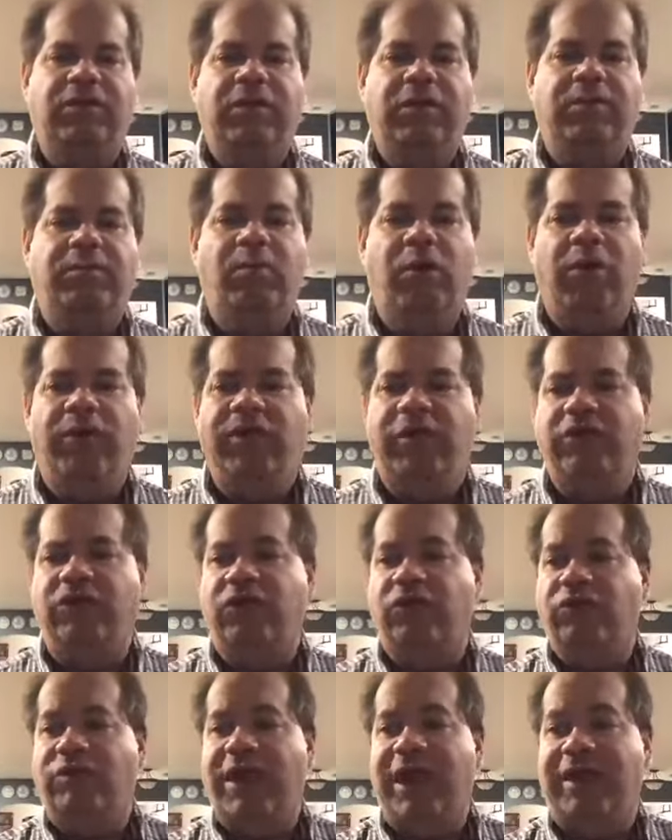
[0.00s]
more than
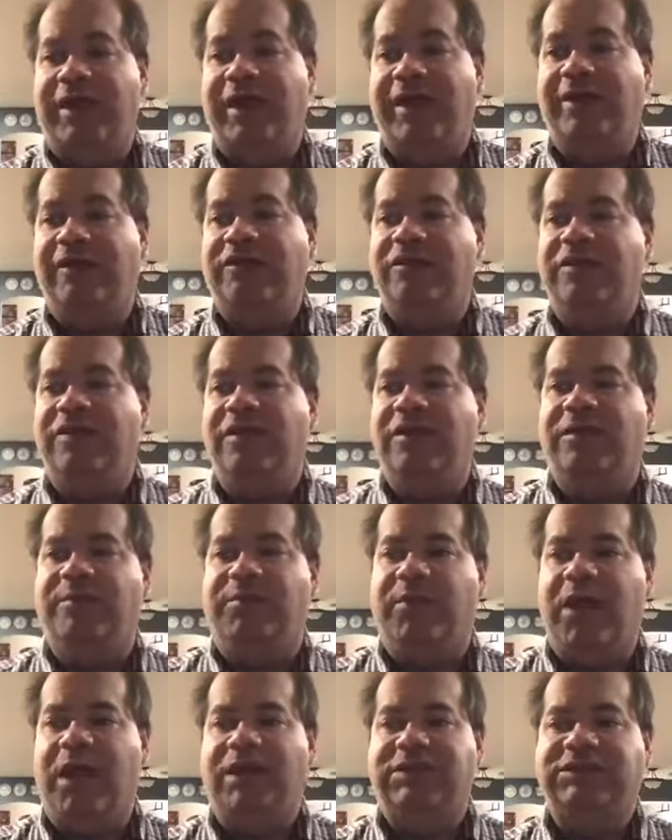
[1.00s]
two decades in the
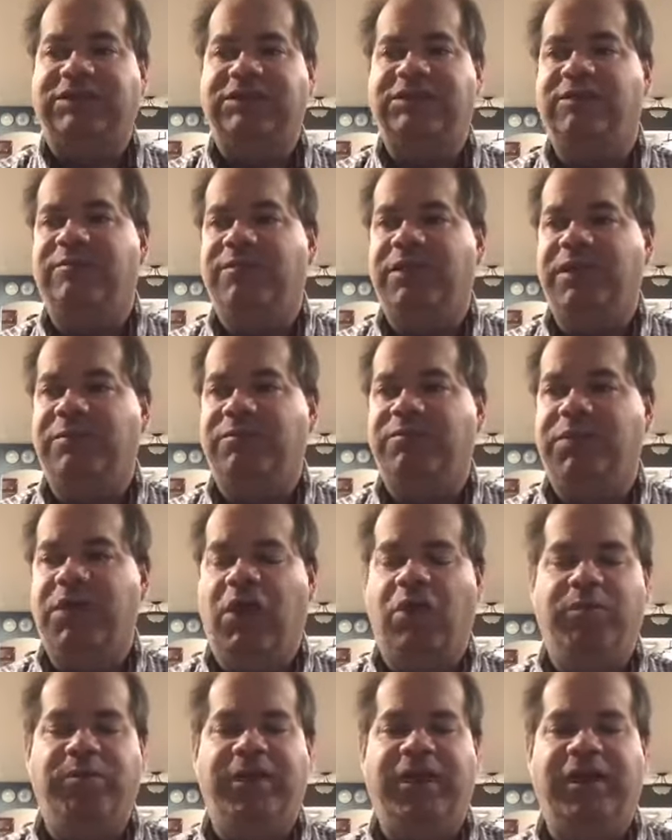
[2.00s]
process of being
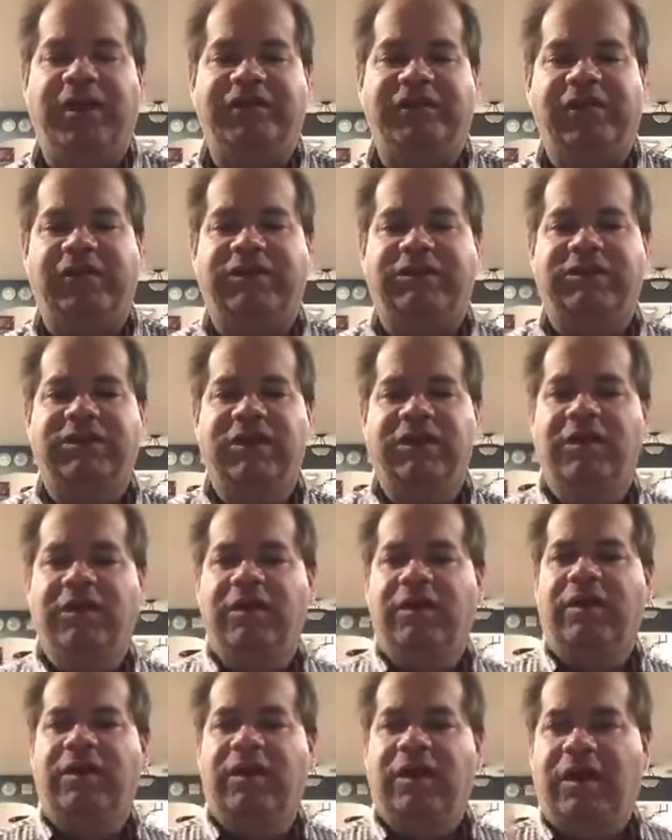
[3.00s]
built because it's
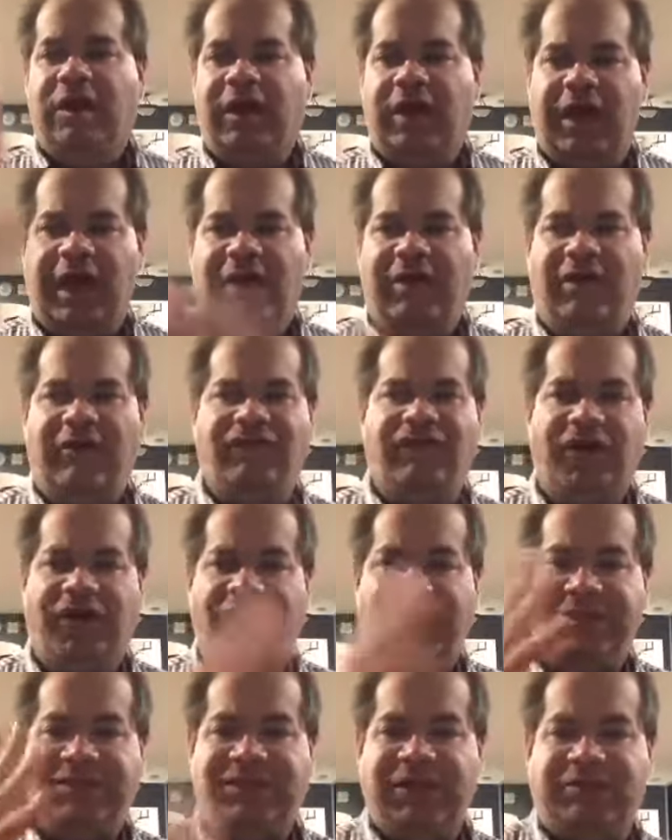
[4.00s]
of
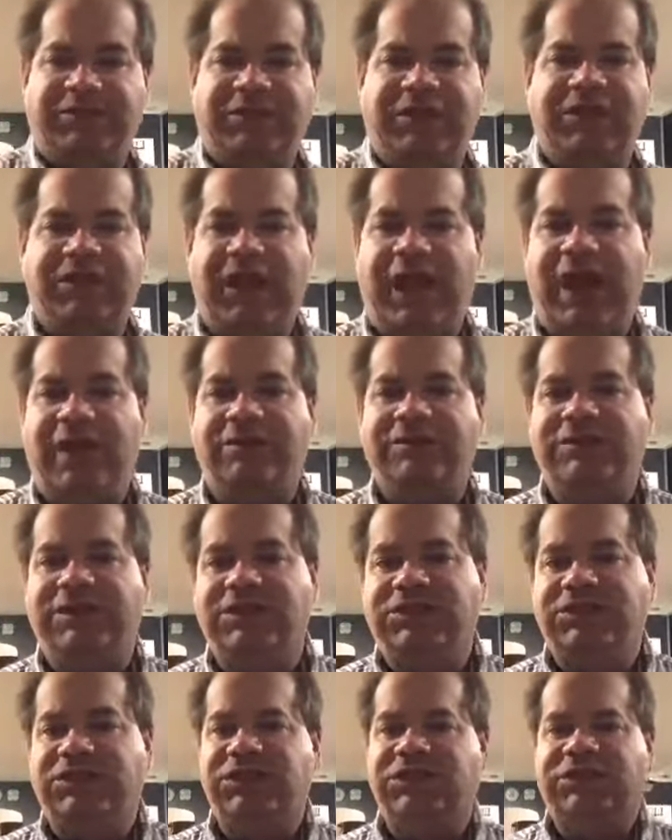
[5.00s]
various ups and downs,
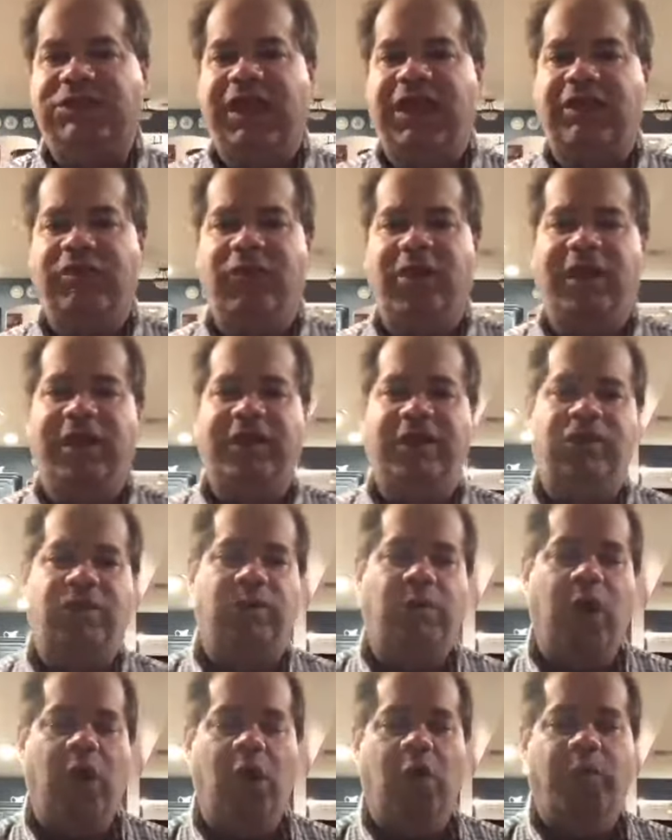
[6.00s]
and it's just getting ready
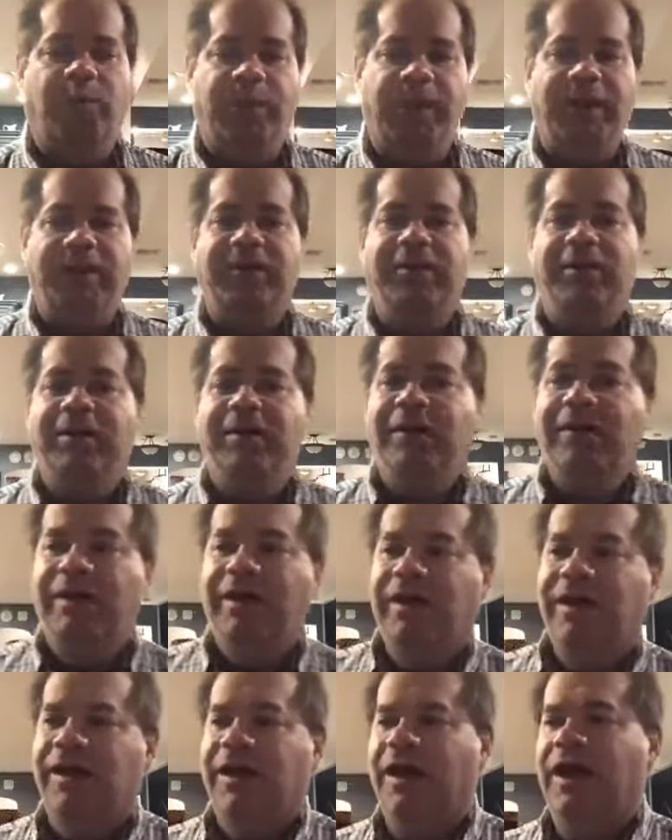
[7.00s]
to open.
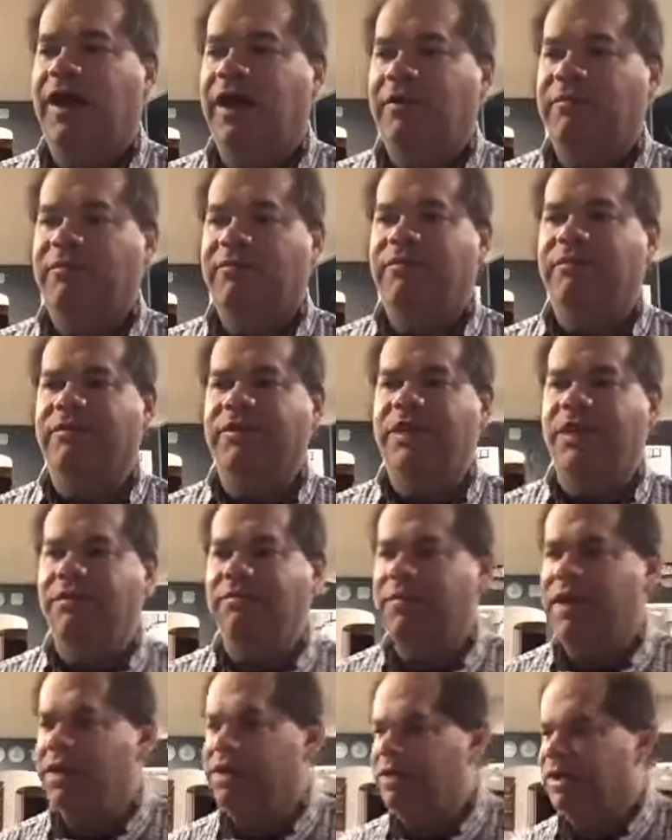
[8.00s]
Um, the
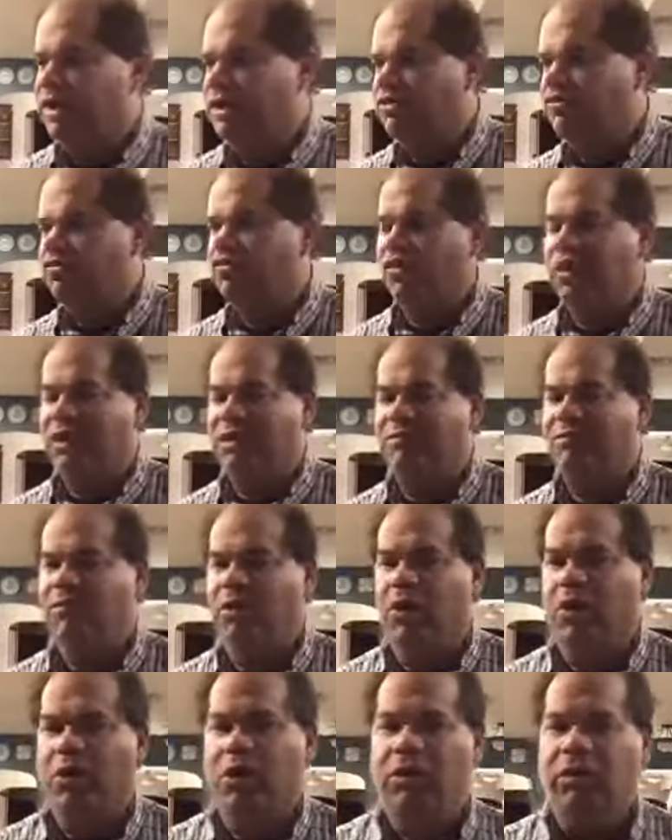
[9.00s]
American Dream
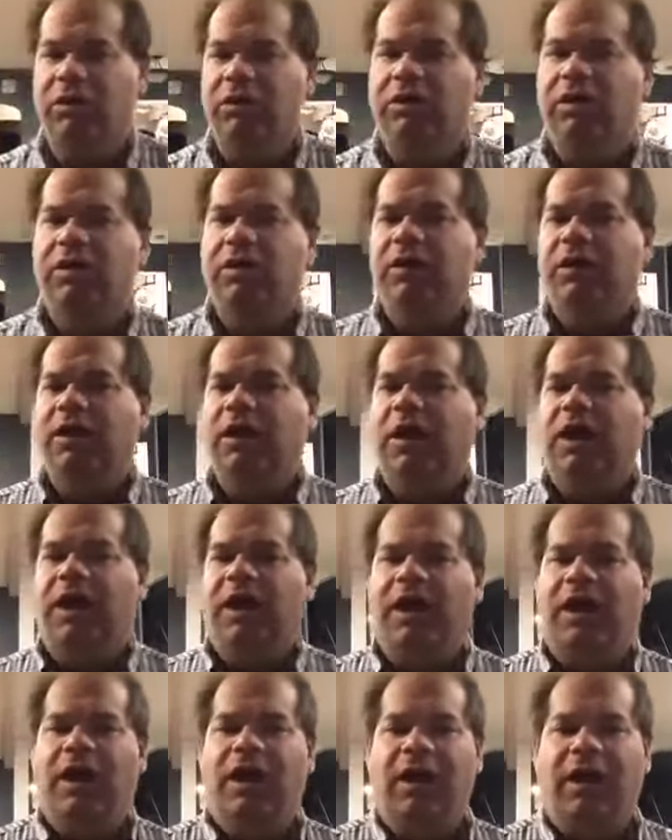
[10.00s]
Mall
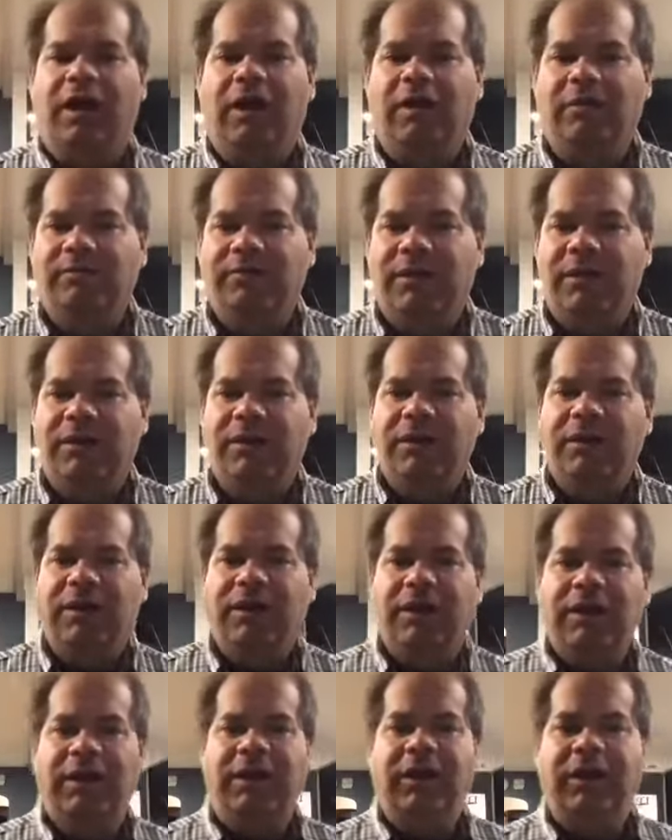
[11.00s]
um,
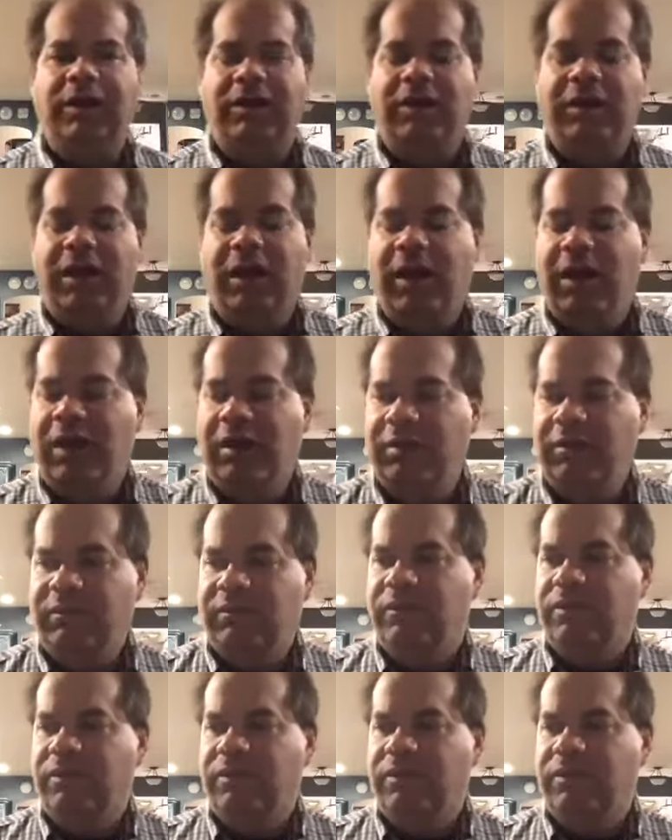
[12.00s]
in uh,